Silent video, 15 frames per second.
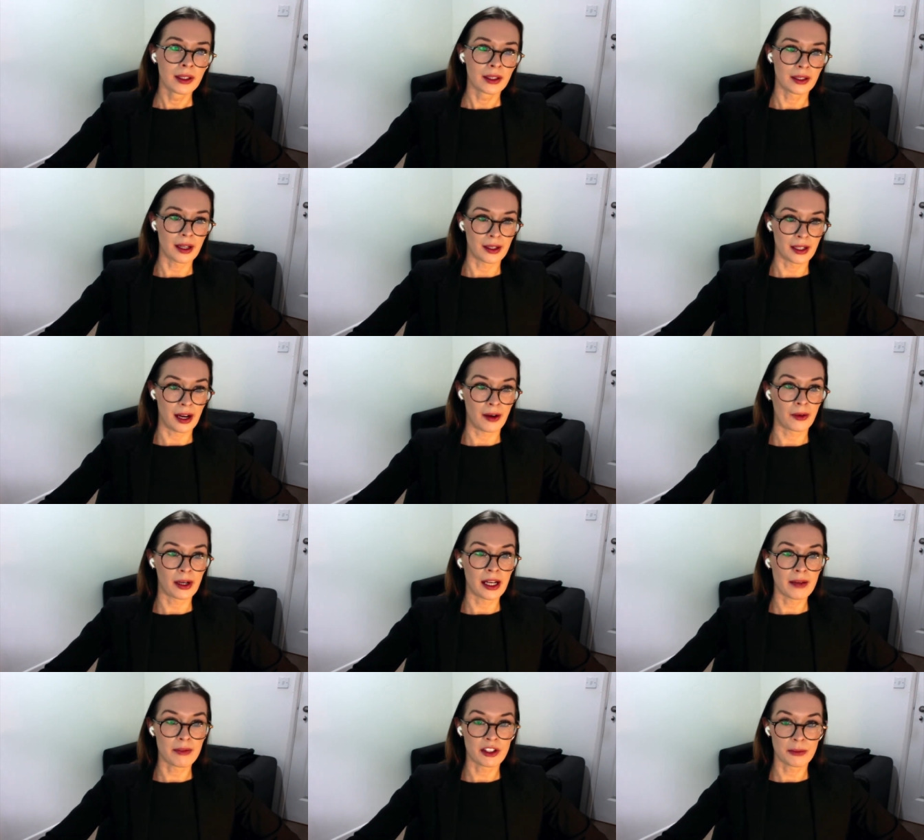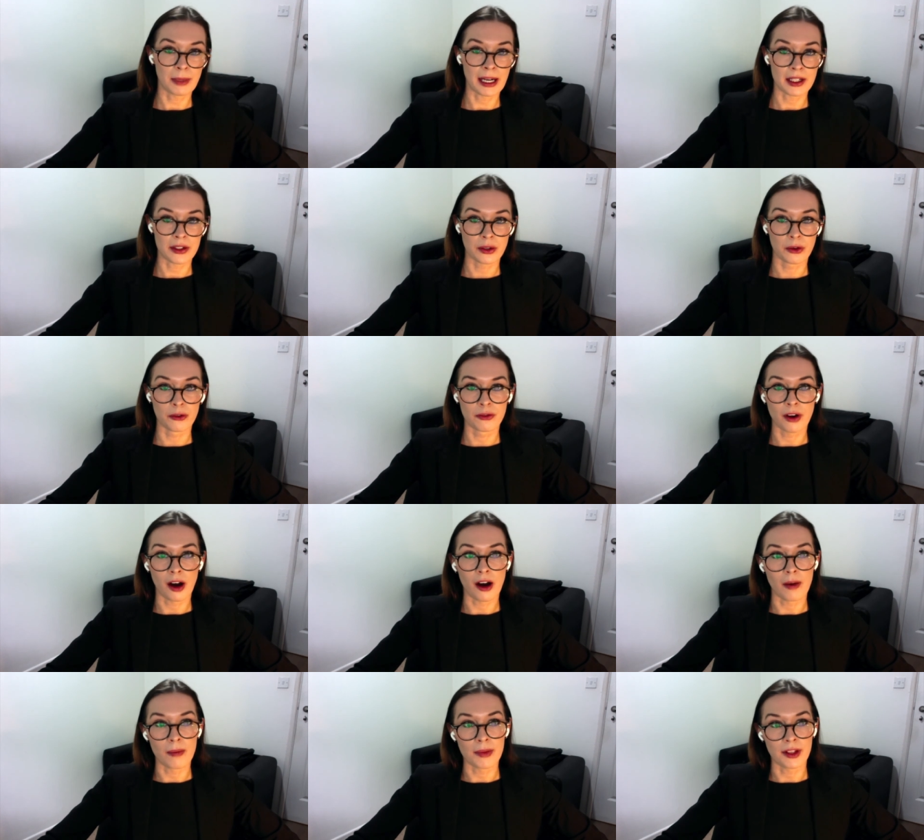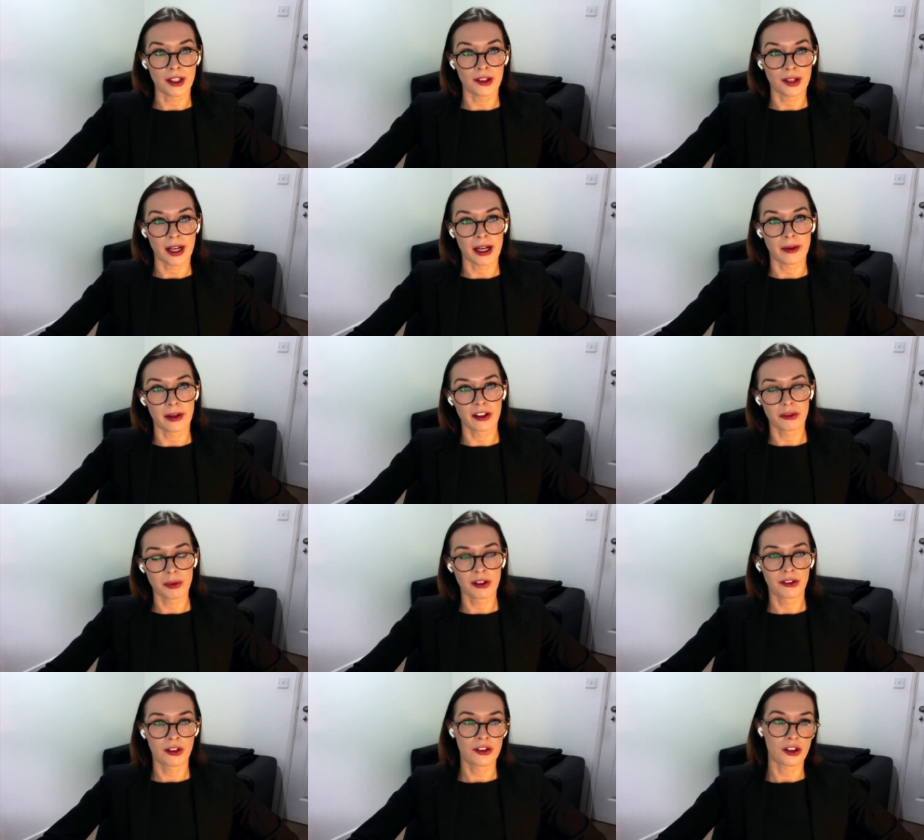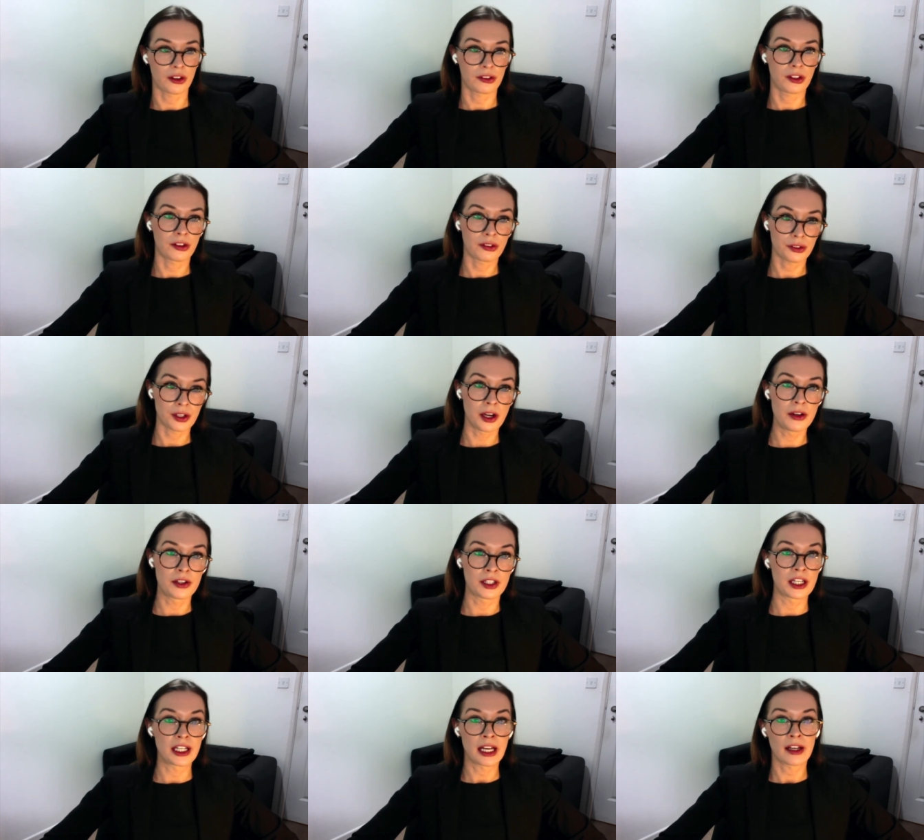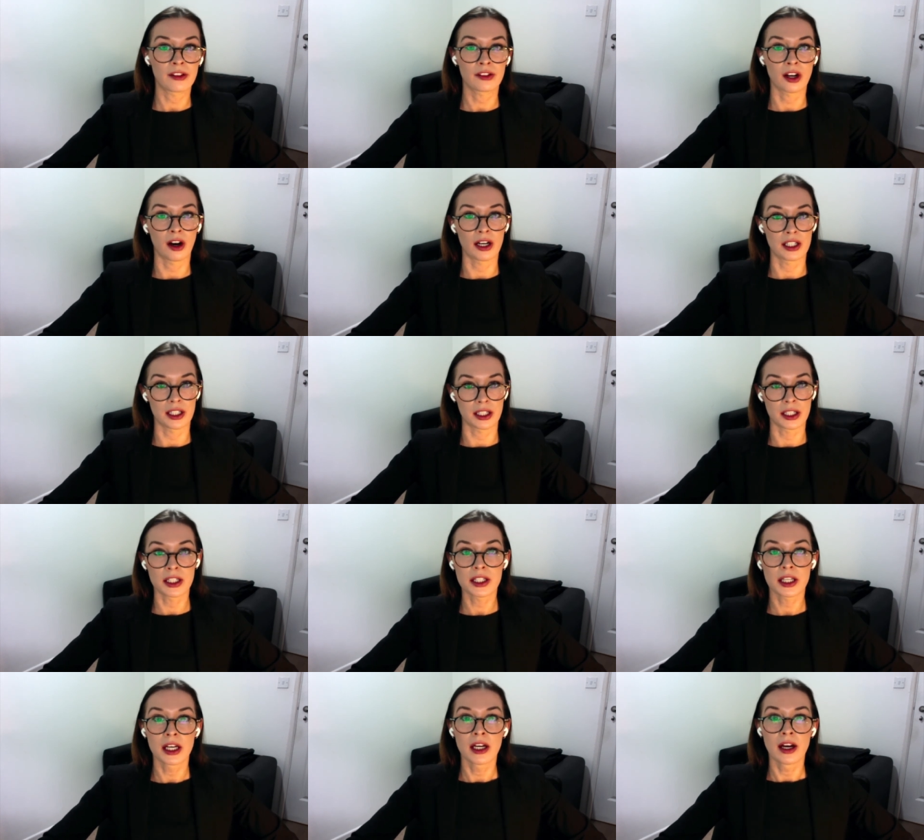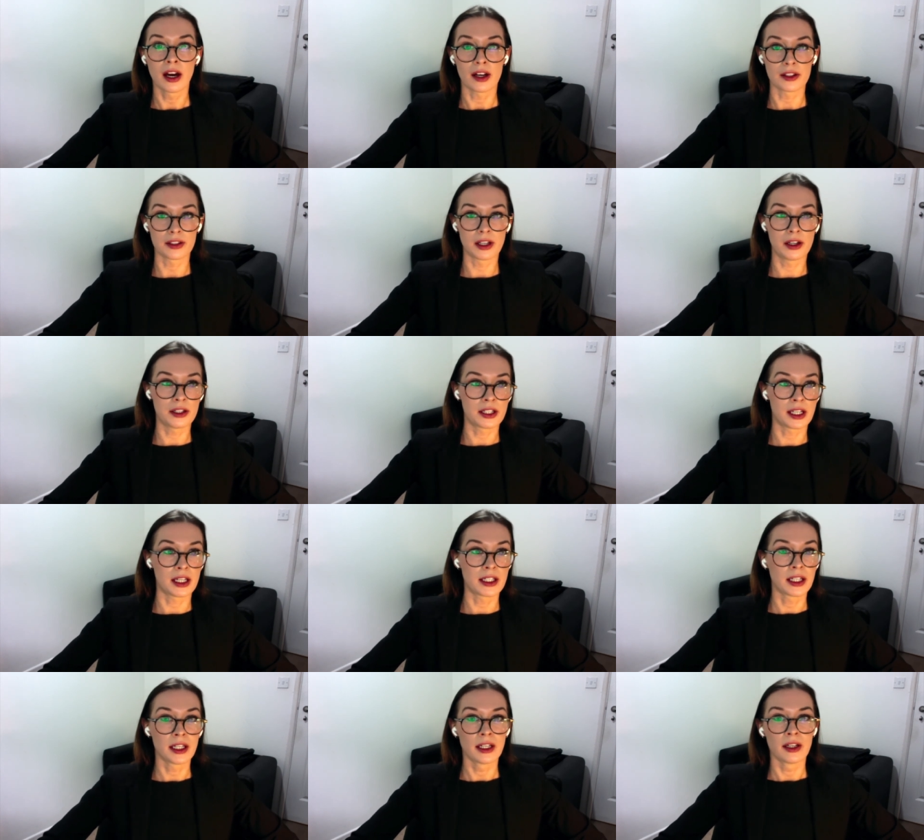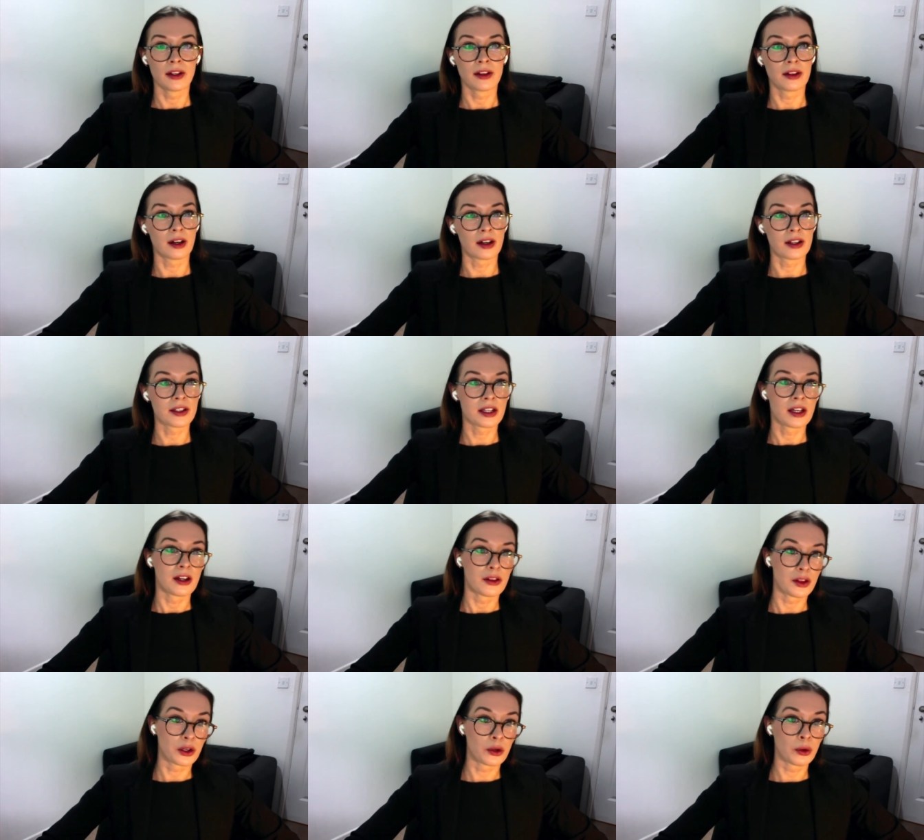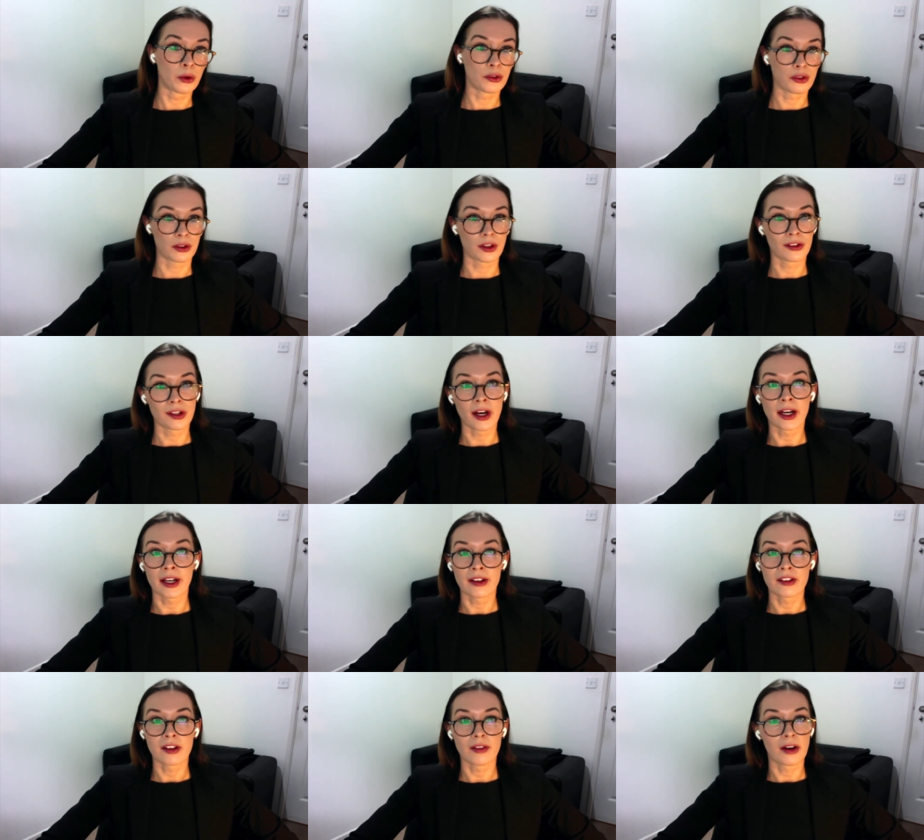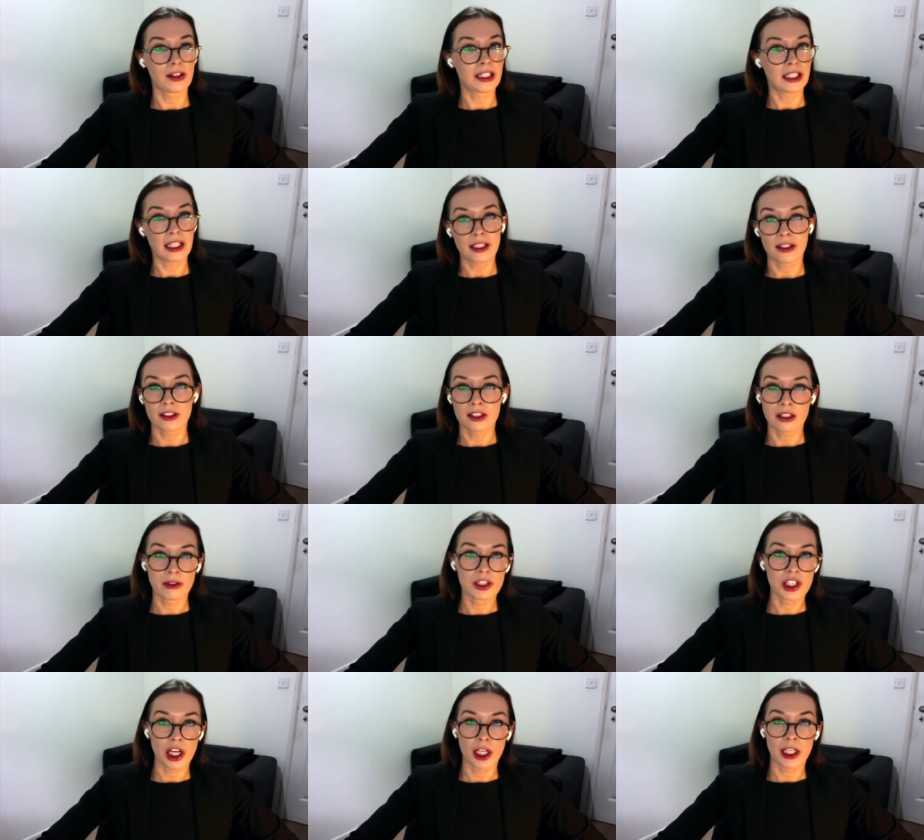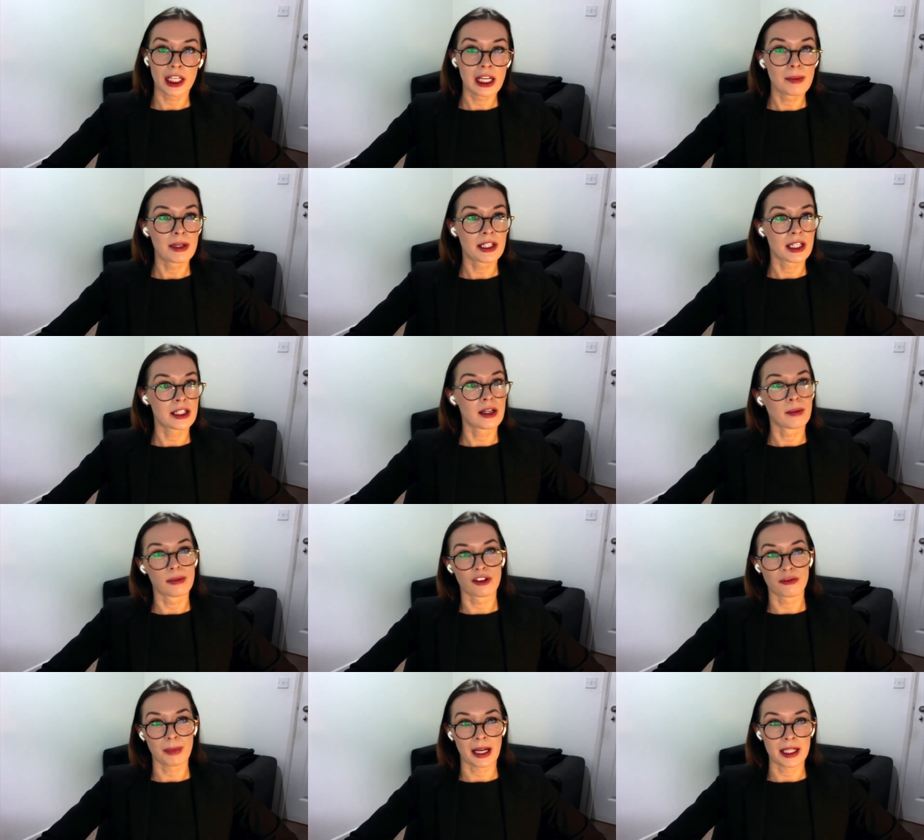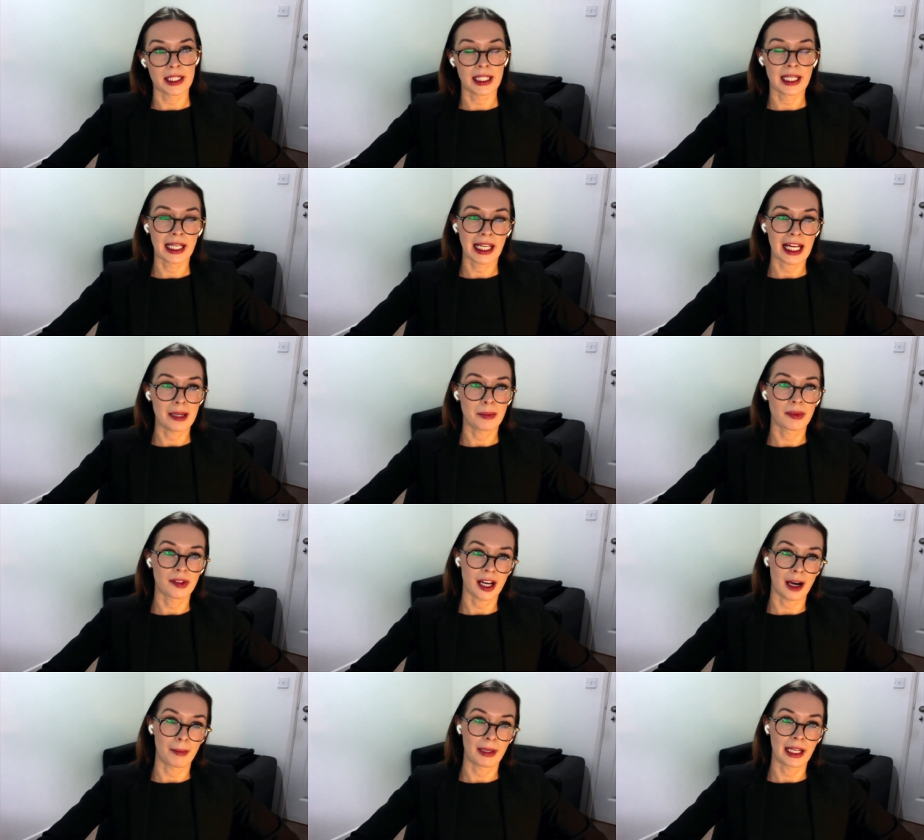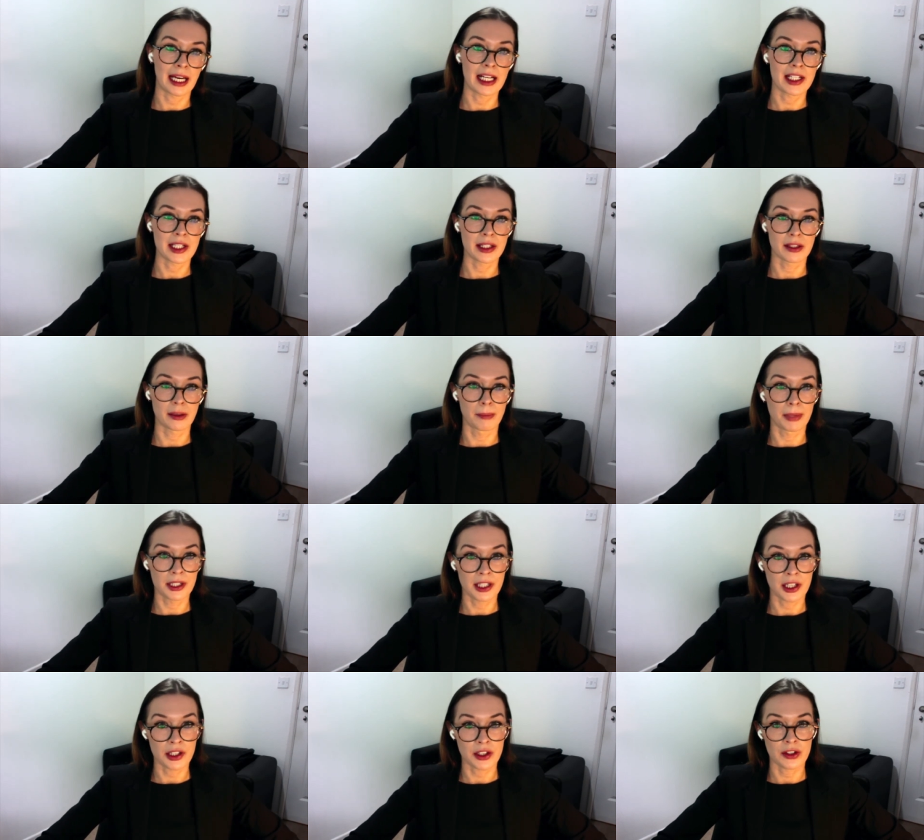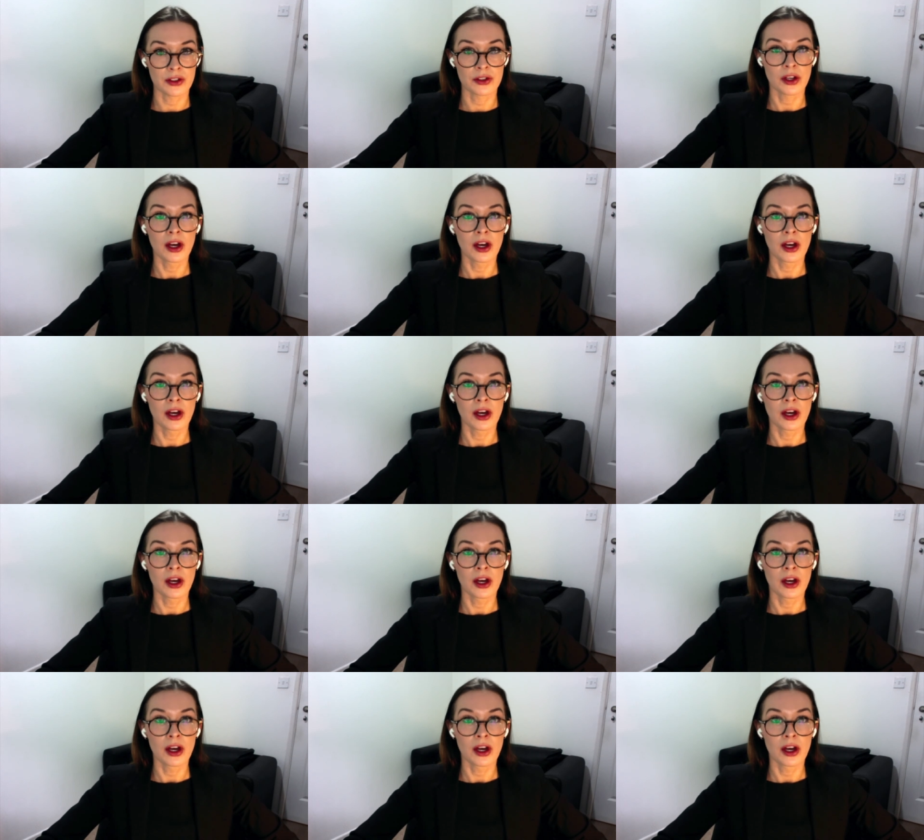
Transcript: And now, in respect of these hearings, Mr Justice Snowden, in his guidance, has noted that the courts on the circuits have only needed to adjourn a limited number of pending claims, applications and petitions